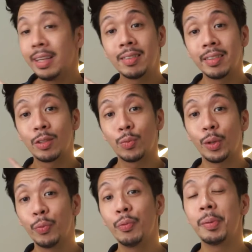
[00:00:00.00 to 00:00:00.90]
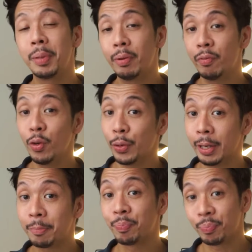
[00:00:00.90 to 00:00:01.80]
this is what we will be
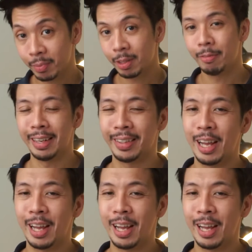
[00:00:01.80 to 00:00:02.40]
reviewing right